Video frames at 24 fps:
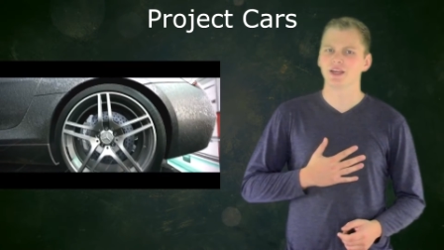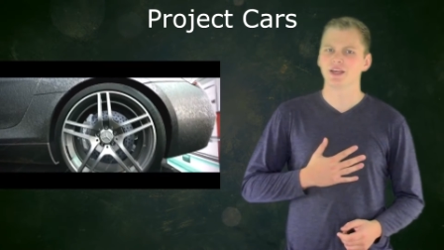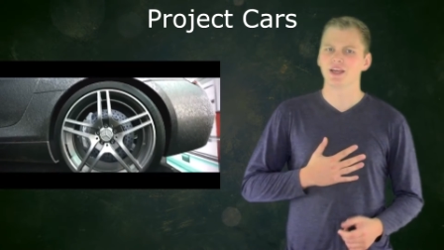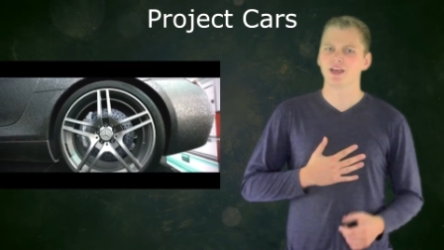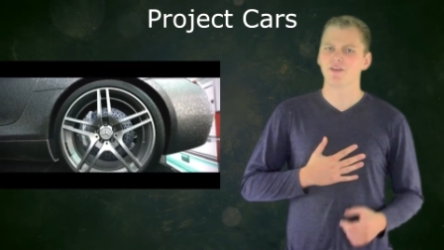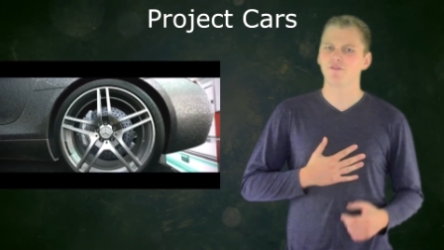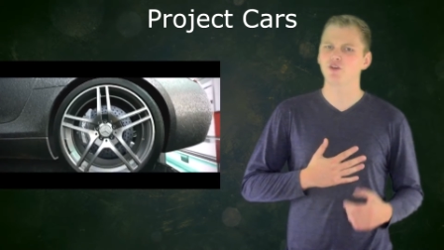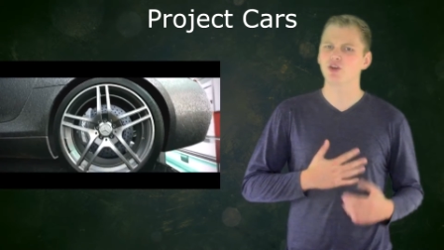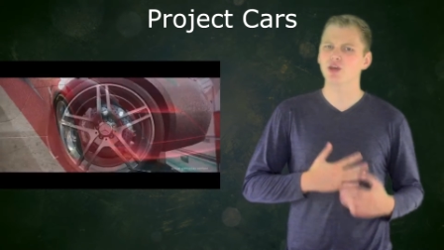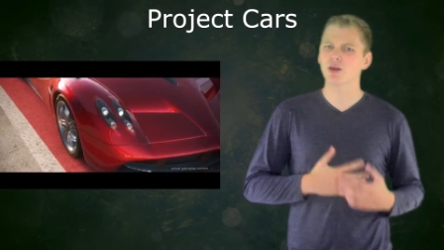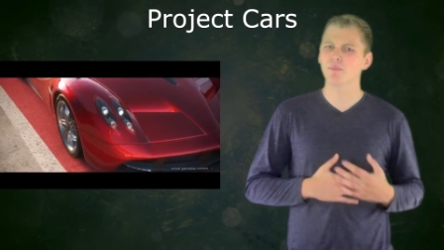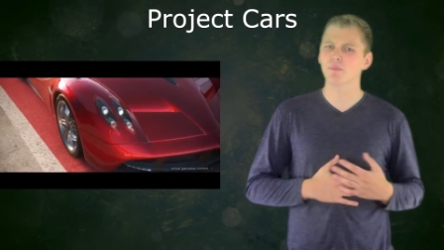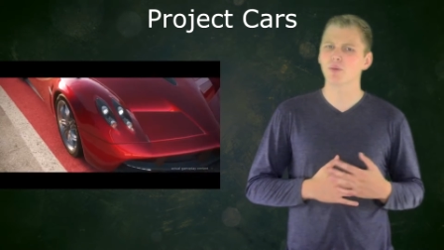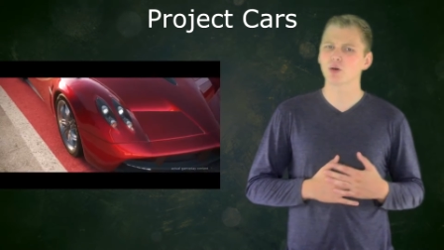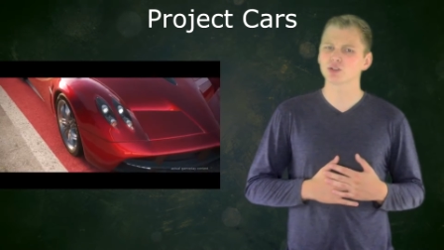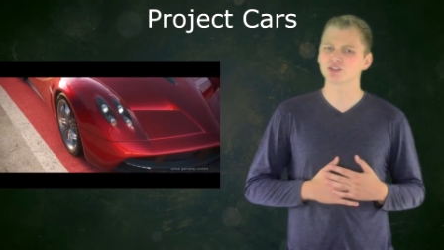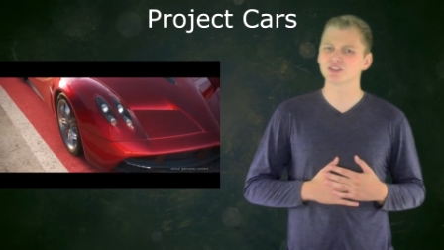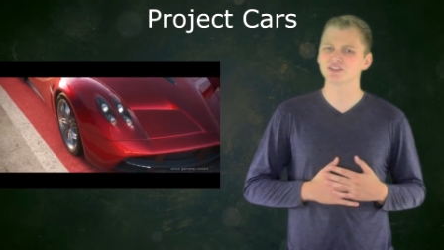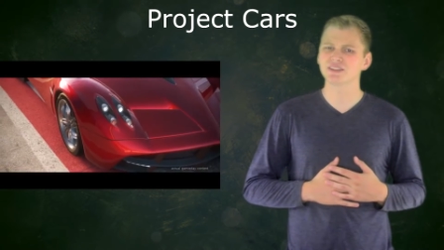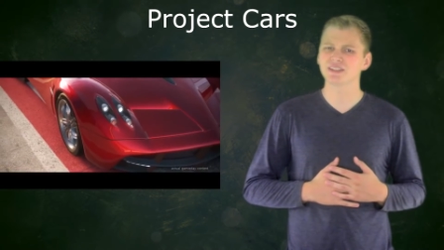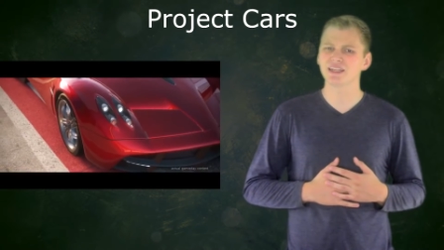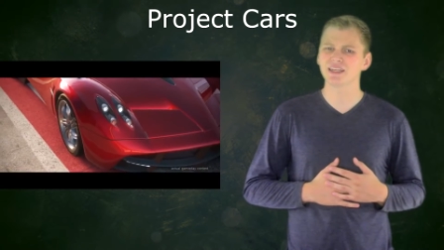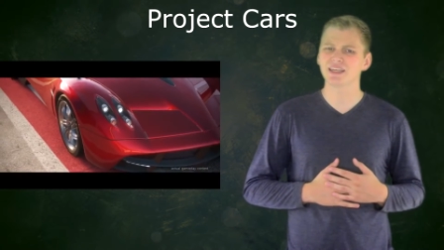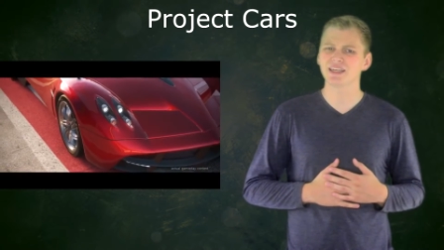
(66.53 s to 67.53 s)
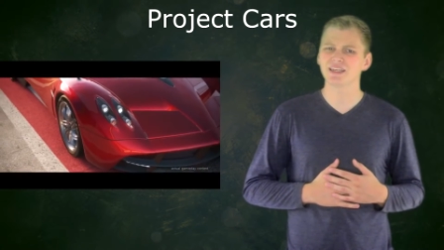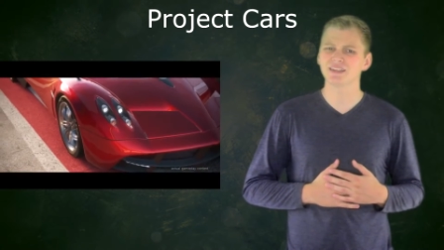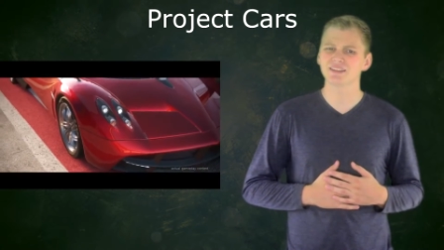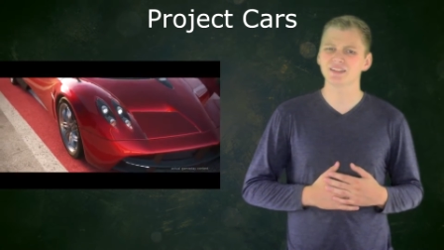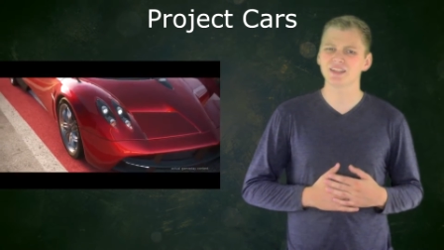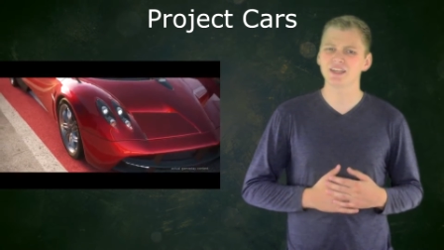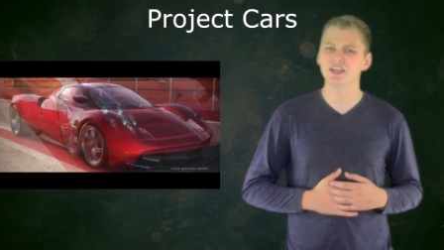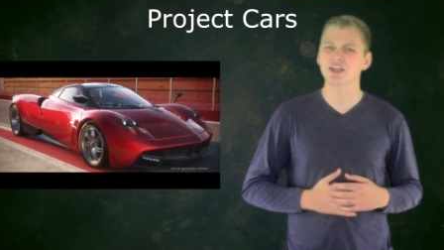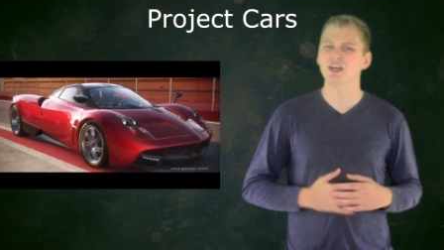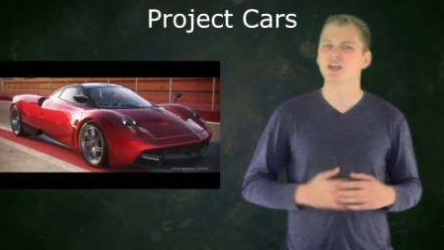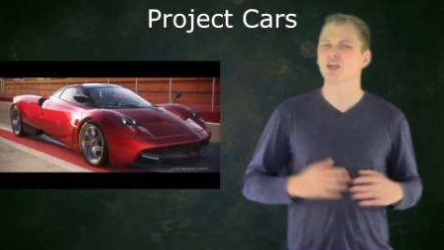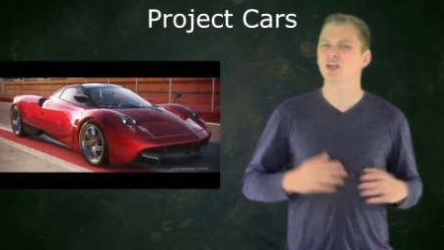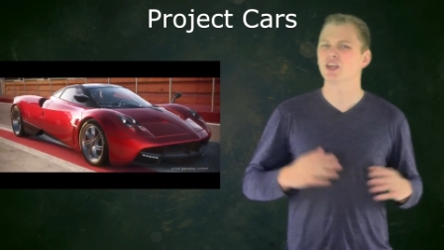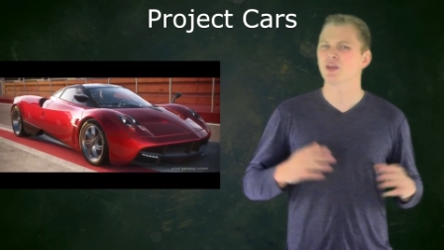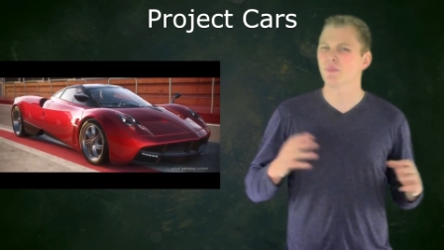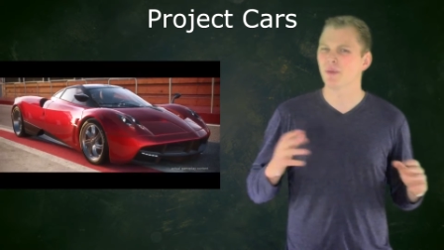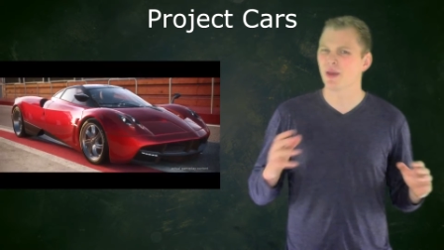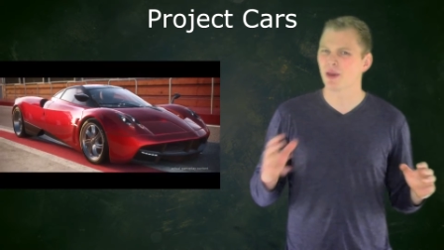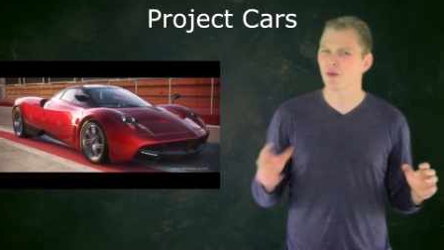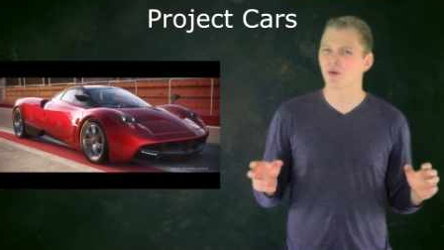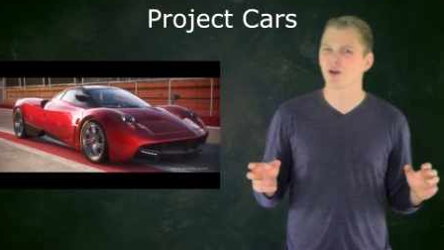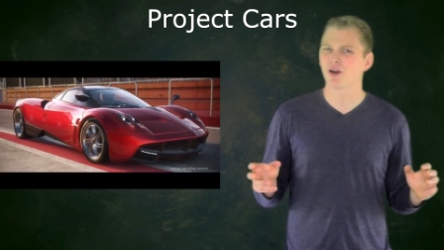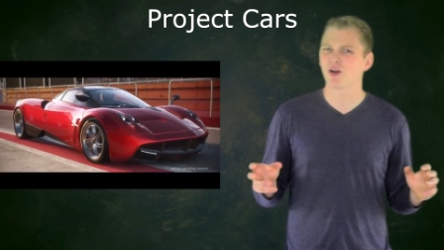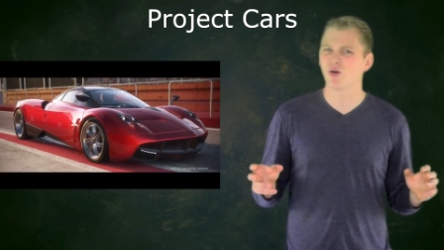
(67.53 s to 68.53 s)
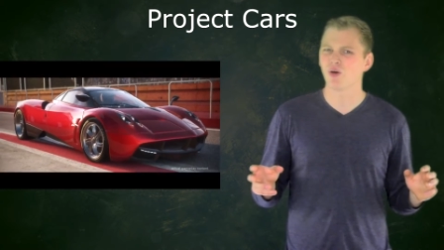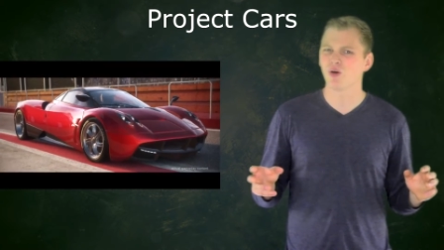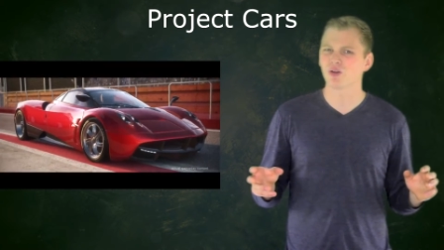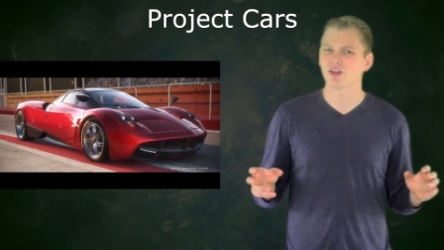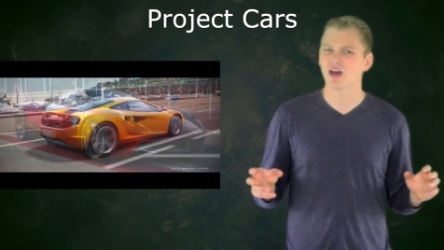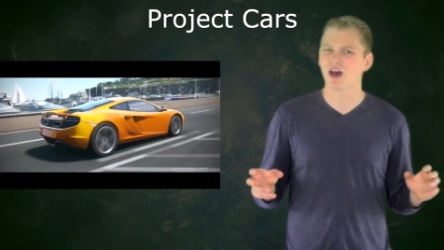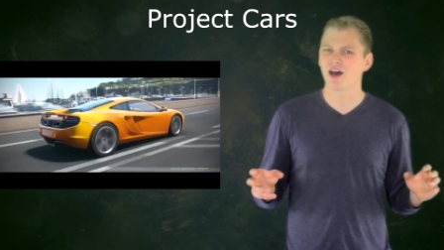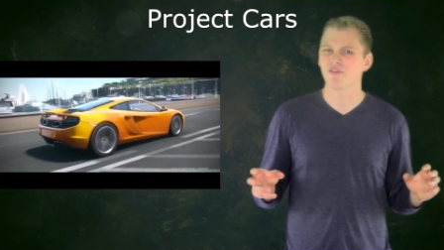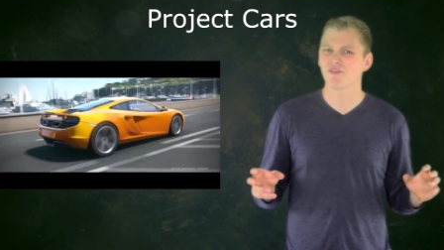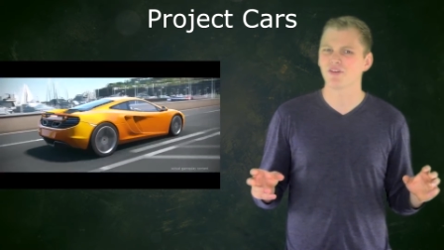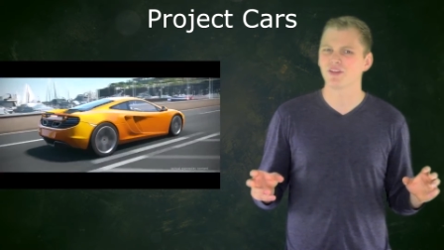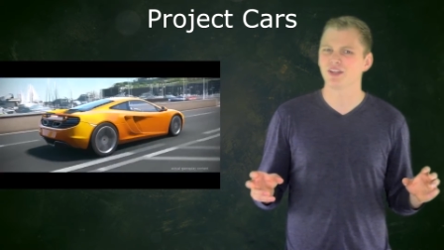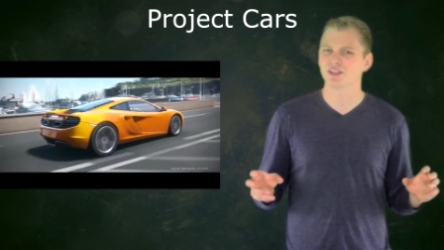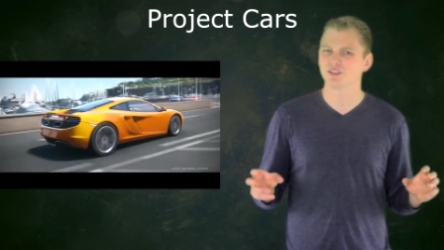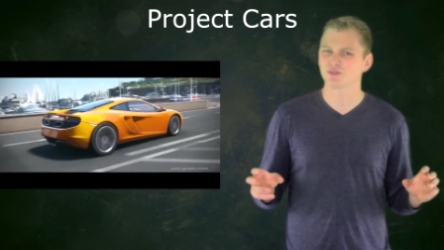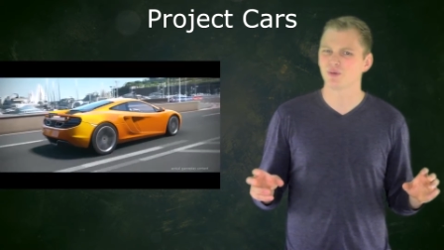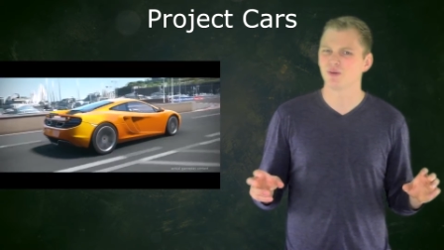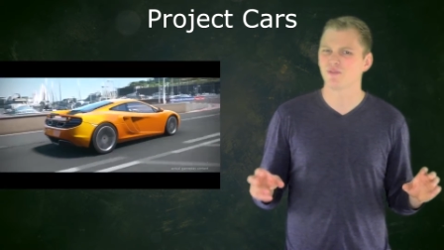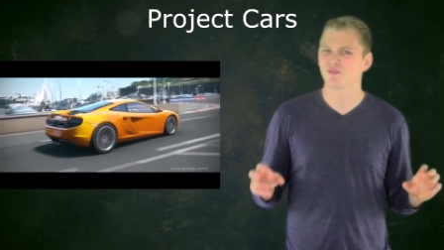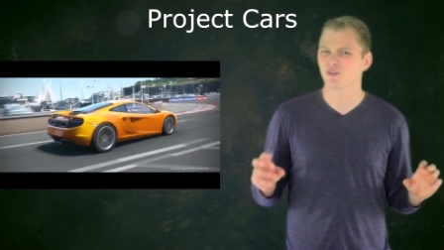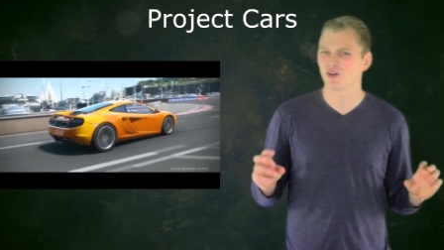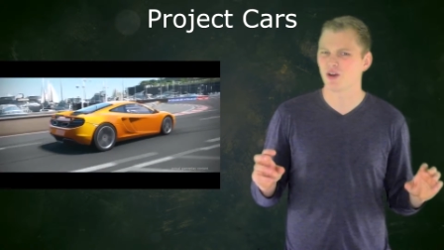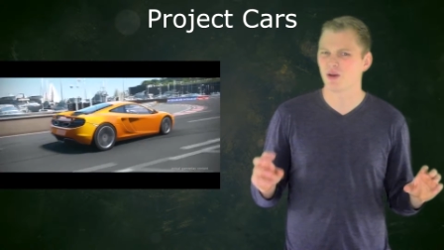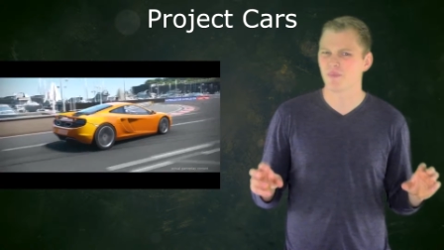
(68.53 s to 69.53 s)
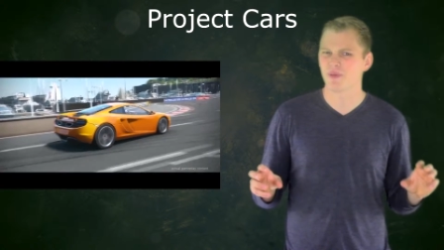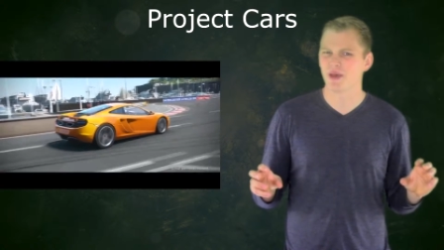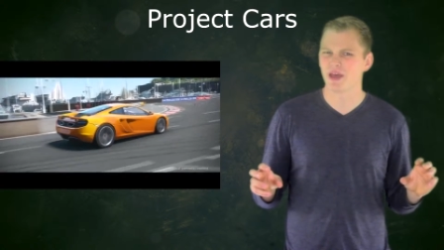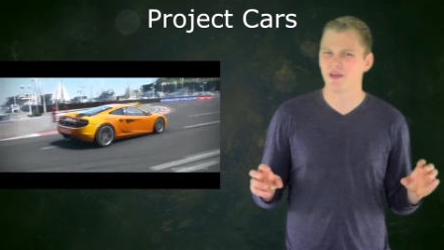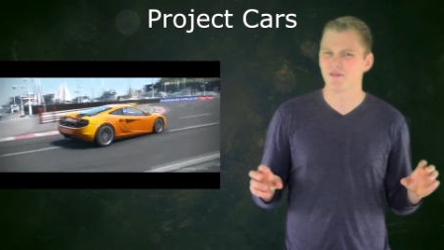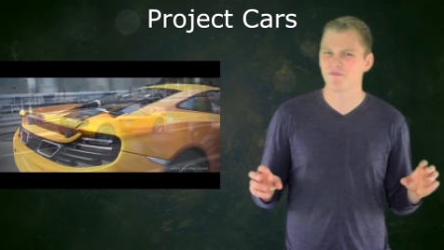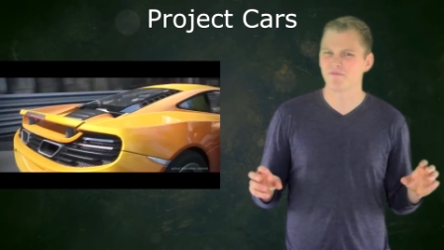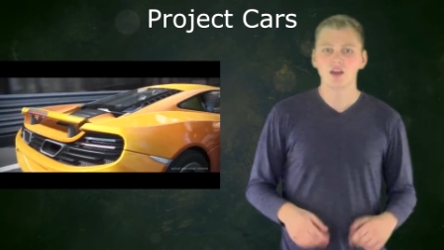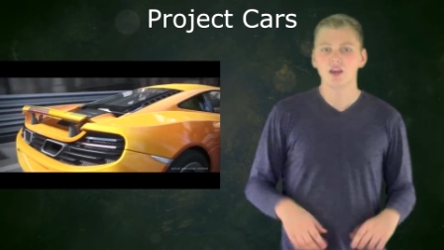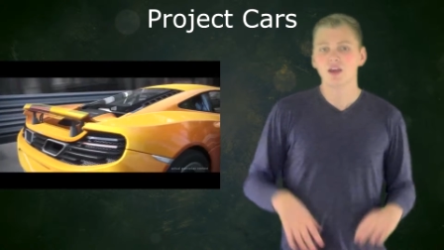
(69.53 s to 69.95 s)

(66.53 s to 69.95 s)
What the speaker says: if you get motion sick easily, you may want to hold off on this one for a bit.